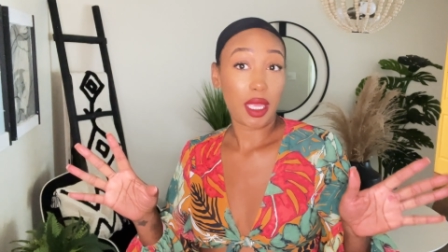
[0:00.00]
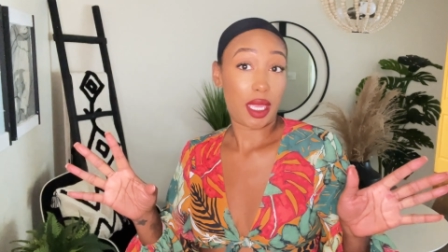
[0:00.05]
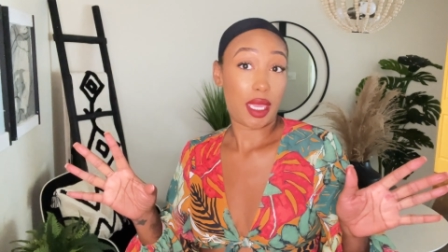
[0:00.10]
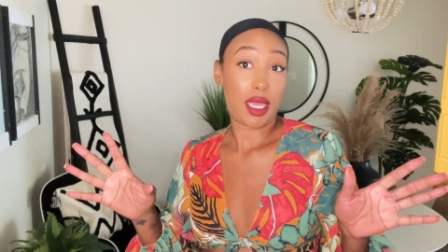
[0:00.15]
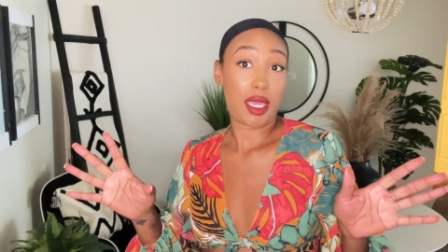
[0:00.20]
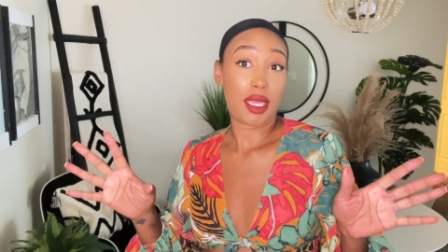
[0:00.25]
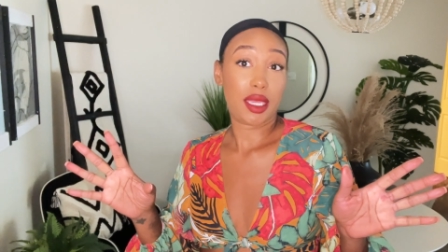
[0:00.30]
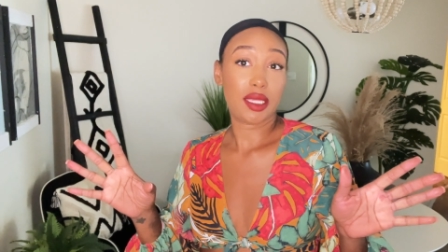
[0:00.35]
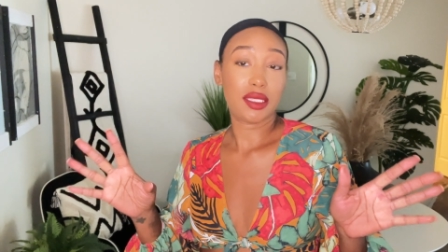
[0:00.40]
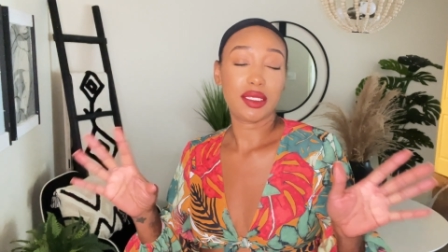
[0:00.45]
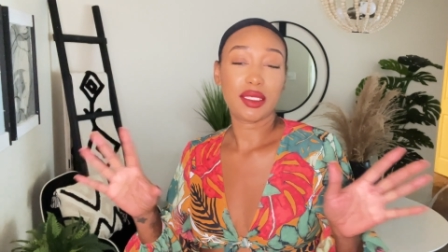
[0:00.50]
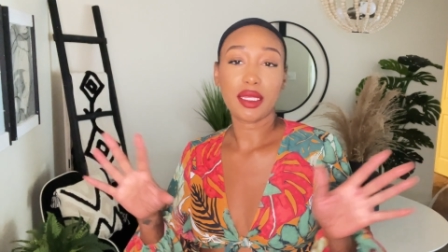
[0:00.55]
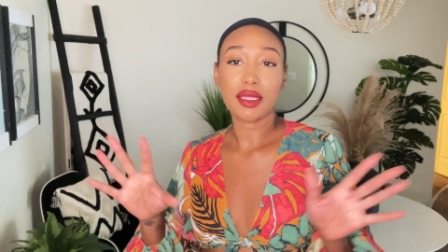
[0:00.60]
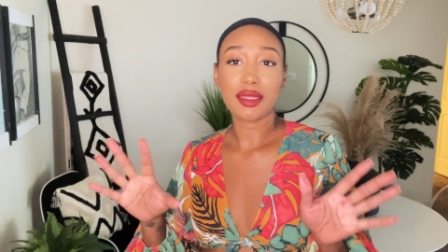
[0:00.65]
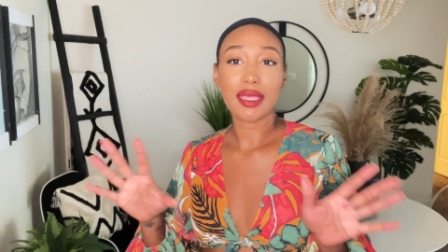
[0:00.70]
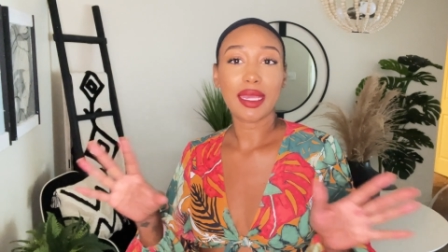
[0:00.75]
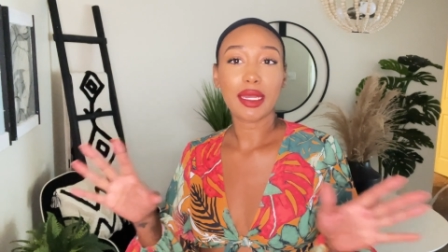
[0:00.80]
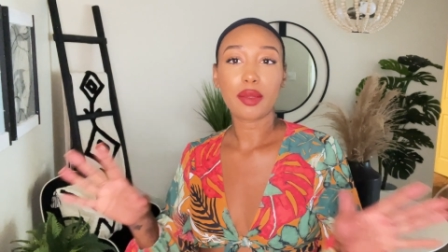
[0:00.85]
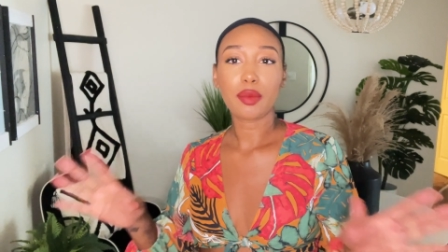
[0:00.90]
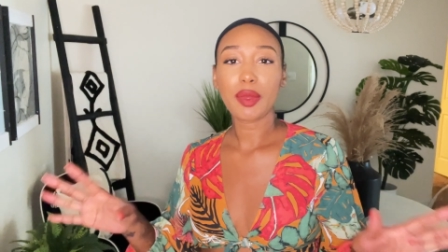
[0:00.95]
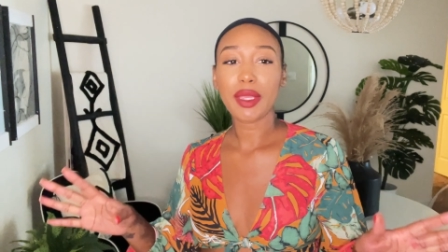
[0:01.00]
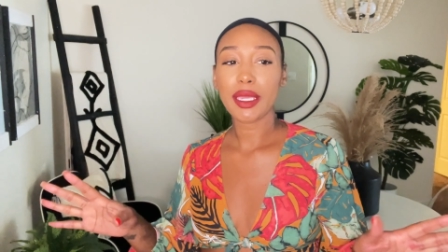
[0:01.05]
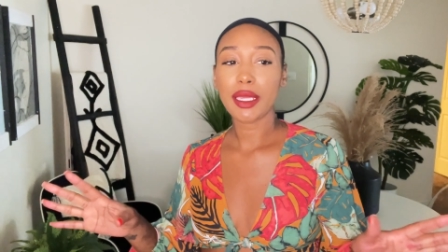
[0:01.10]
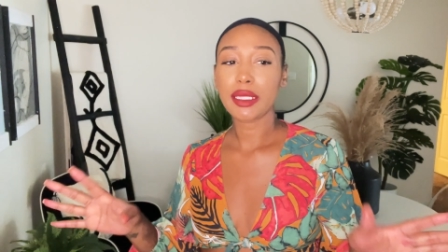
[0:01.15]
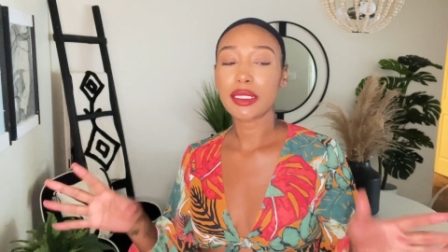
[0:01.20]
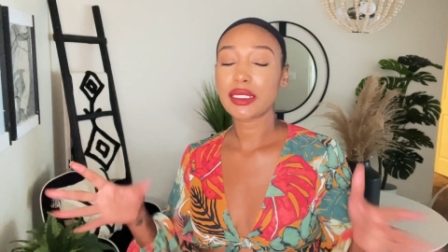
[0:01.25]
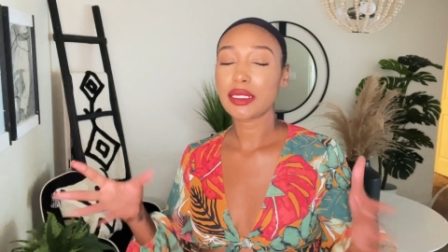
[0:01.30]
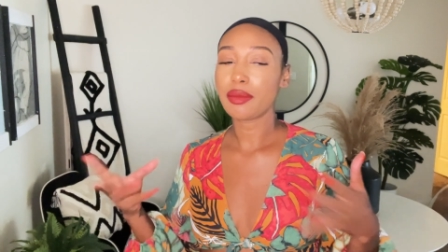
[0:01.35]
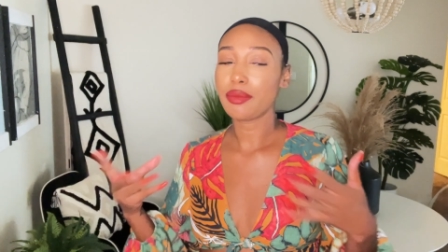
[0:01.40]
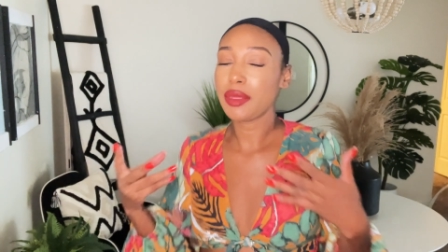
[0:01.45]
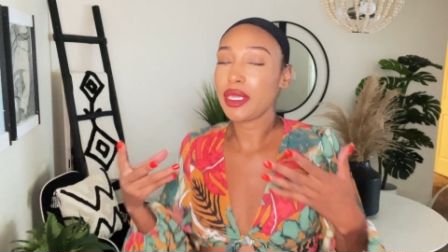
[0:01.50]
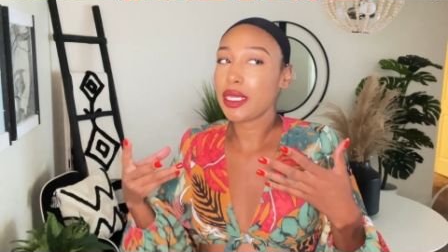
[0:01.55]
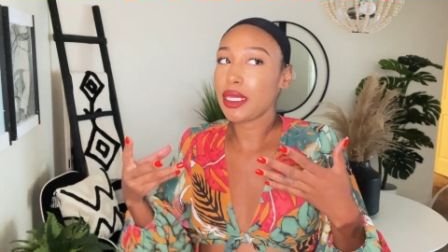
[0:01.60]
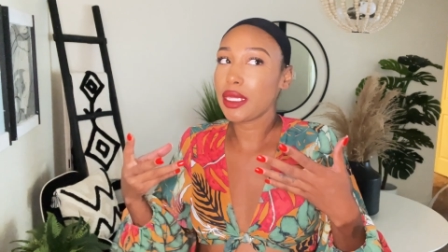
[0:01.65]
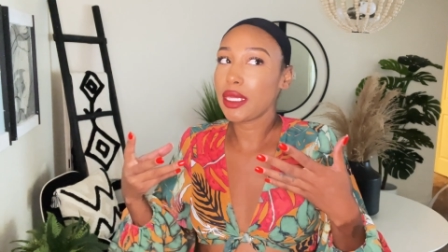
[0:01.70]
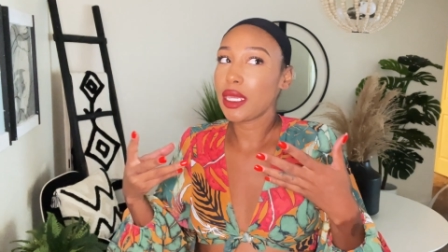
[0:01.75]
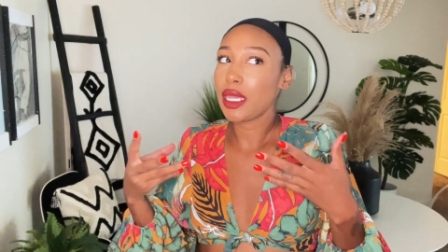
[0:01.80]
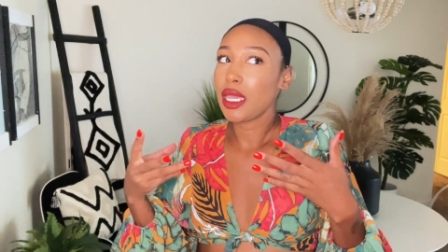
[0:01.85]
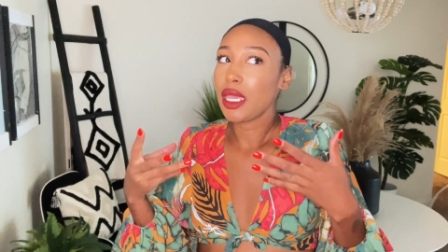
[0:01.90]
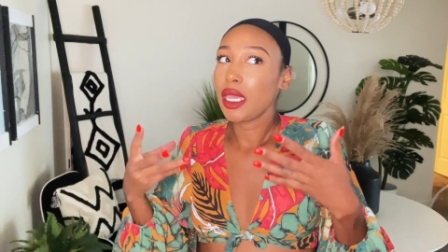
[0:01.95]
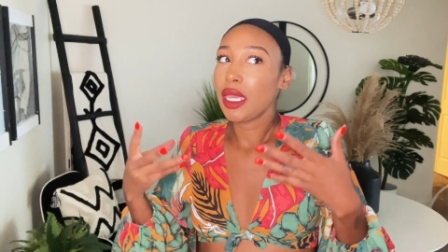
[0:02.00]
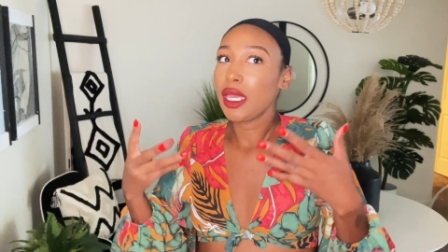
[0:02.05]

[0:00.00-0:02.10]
a synthetic wig. To me,